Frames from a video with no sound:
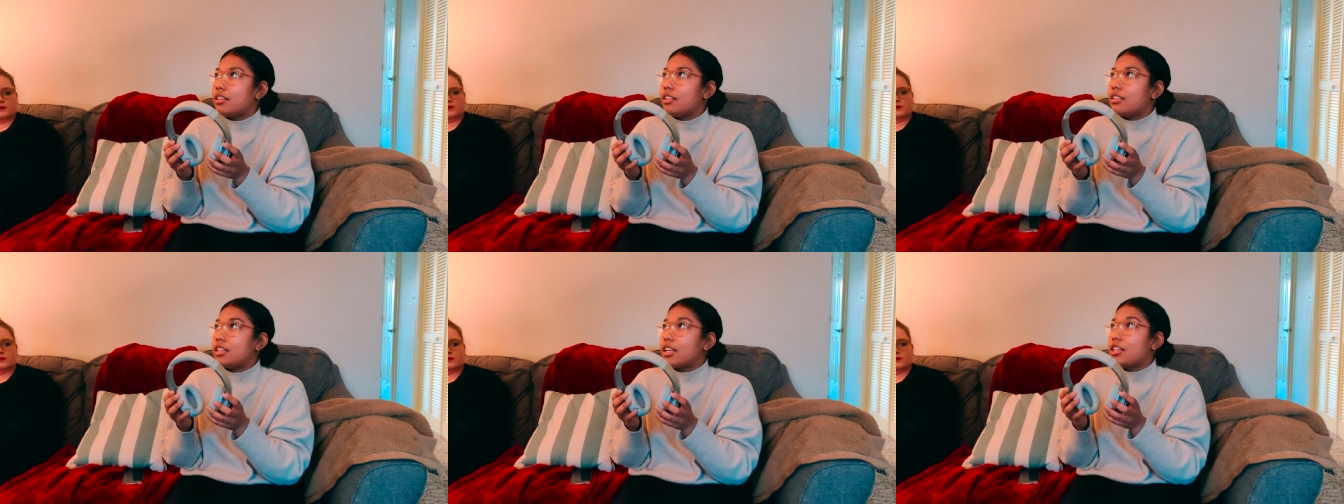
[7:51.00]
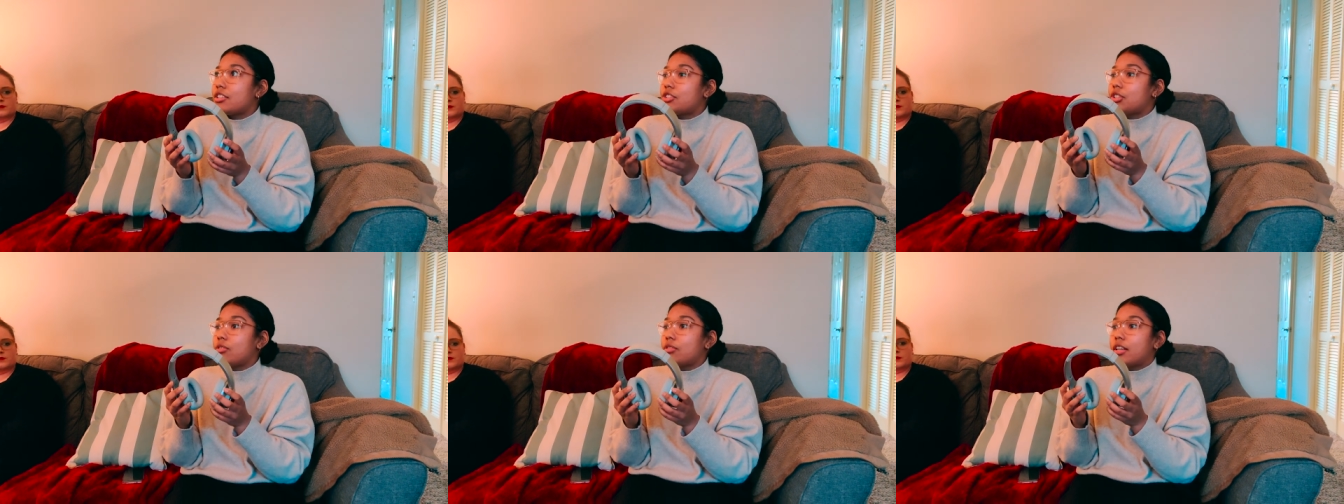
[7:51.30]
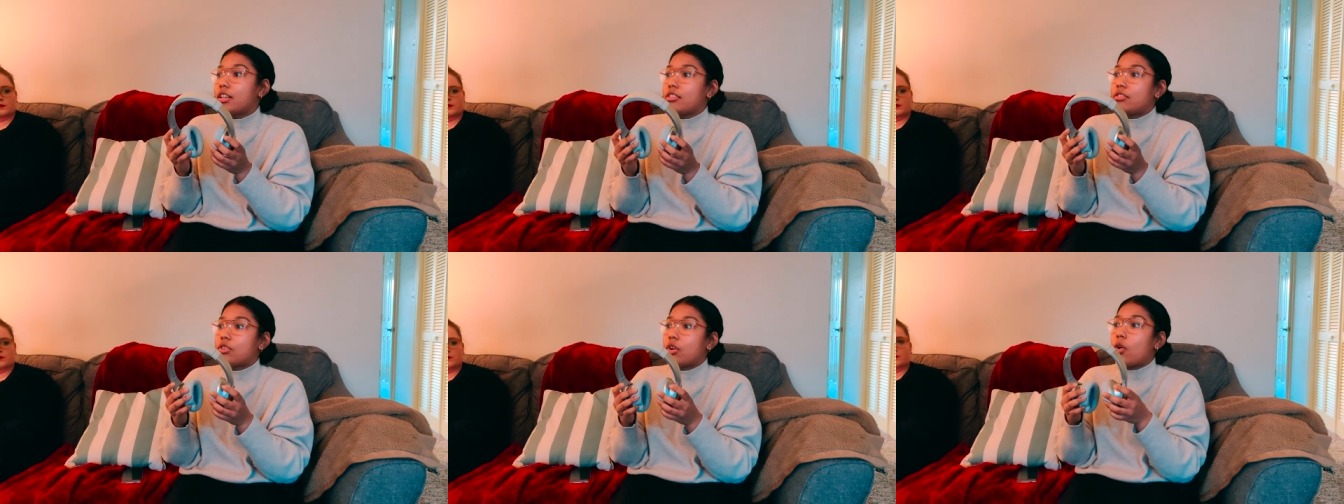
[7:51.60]
in case you
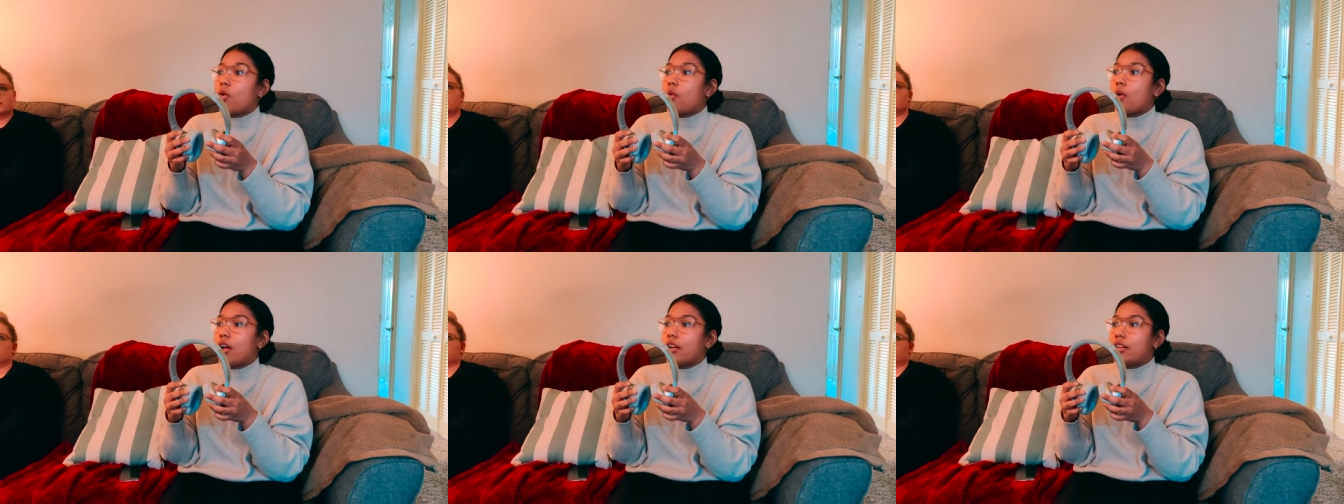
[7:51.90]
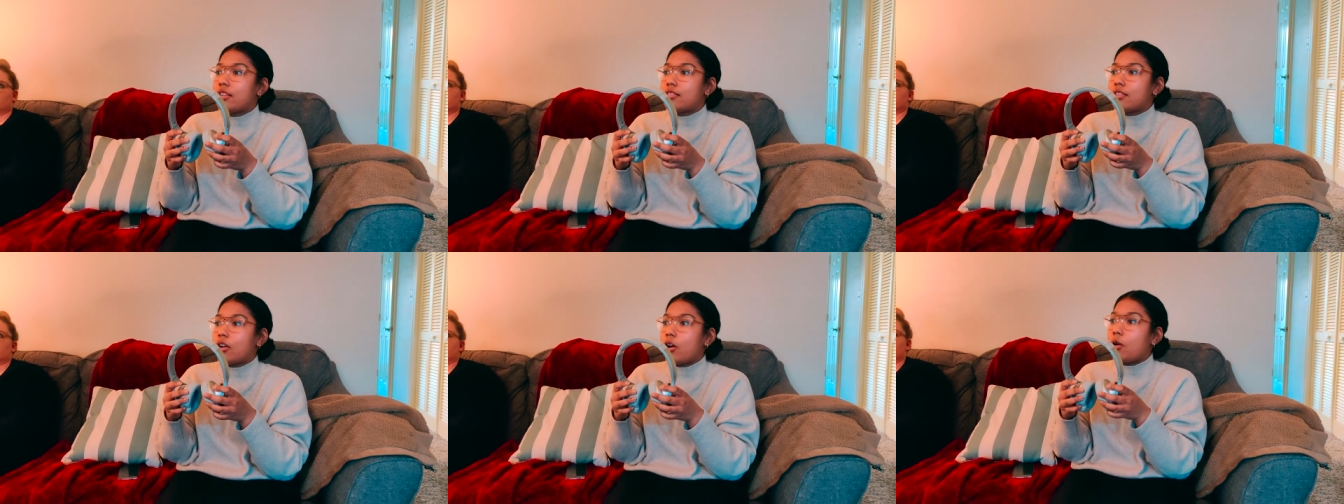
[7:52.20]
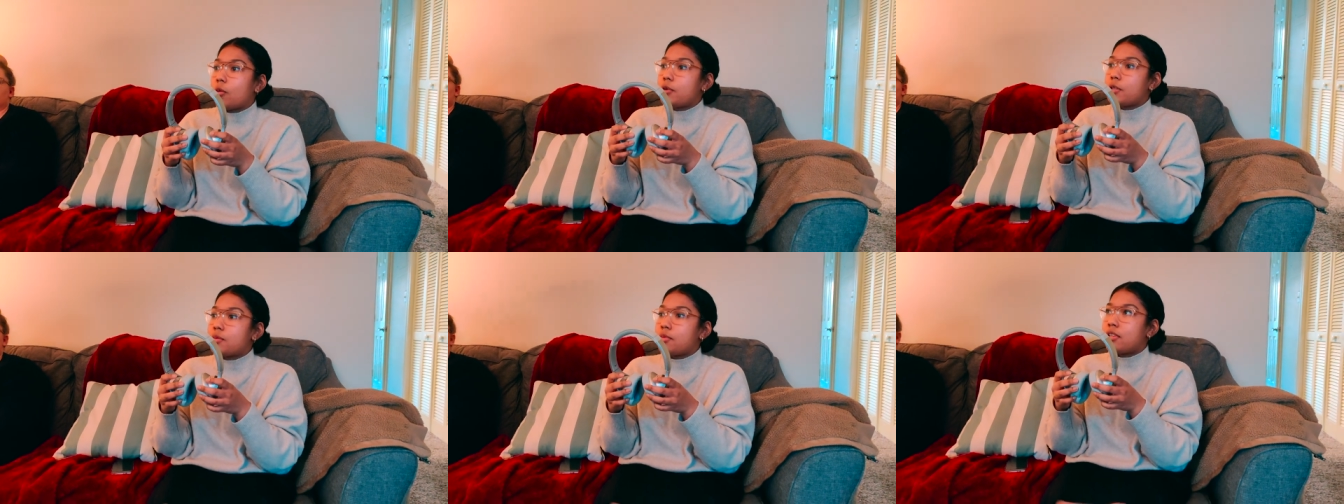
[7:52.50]
like don't want it to
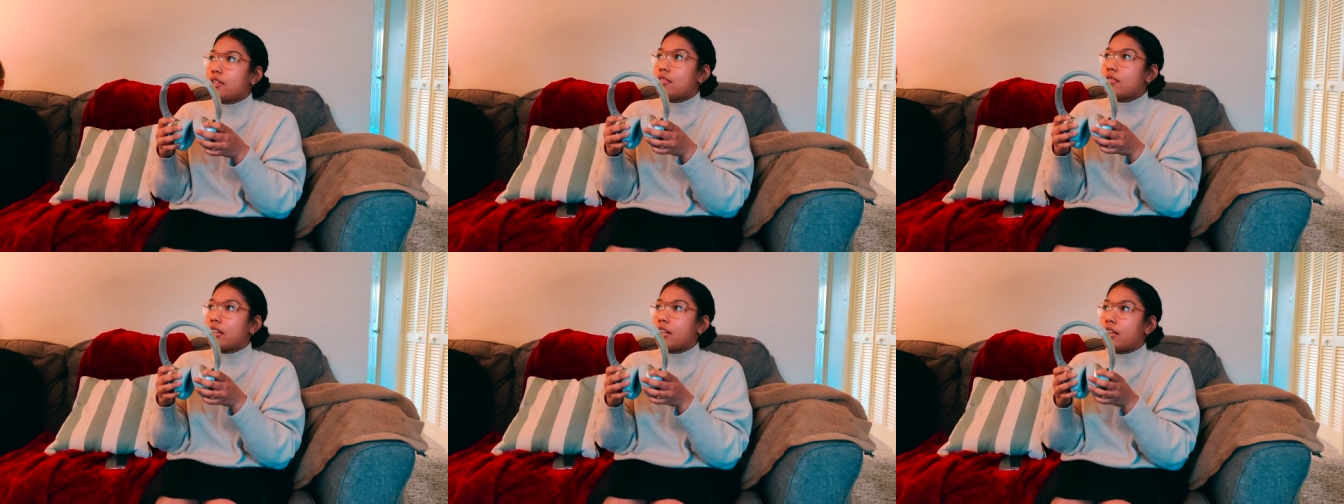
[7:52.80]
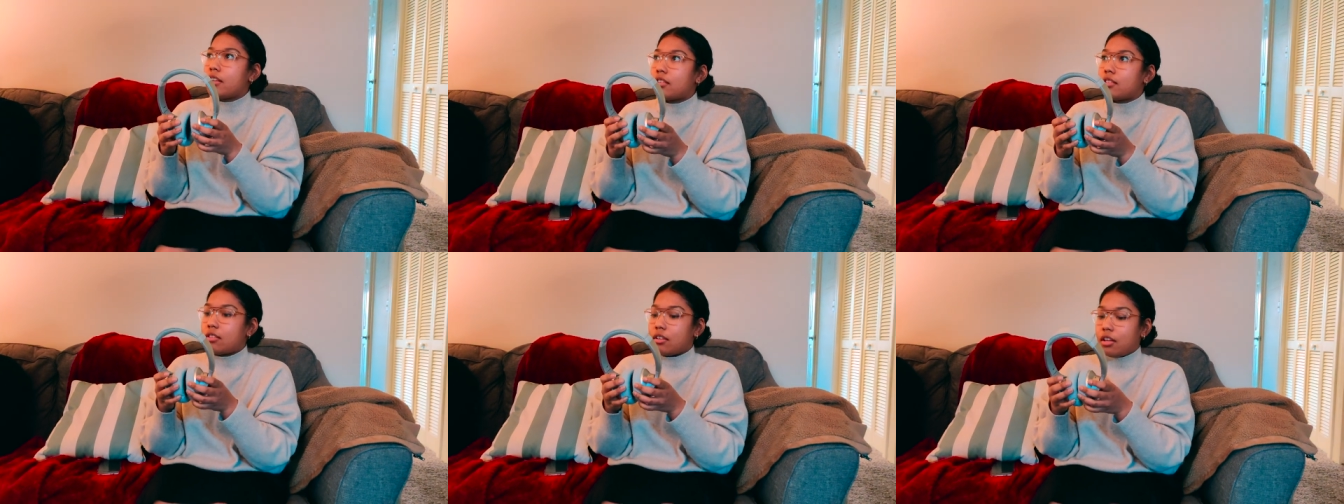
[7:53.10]
always be like.